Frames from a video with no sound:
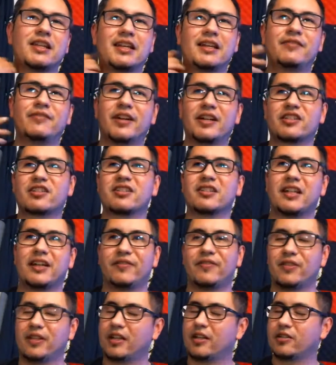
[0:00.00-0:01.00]
eventually I
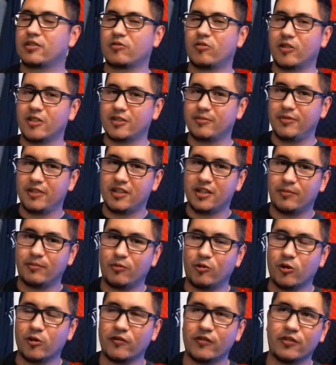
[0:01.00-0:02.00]
feel like it's going to become
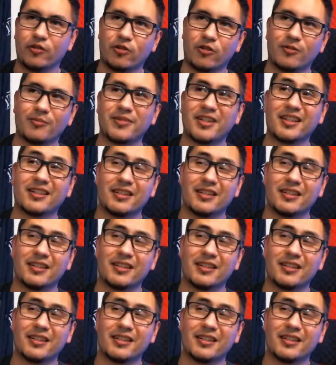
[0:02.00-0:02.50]
more of a norm thing.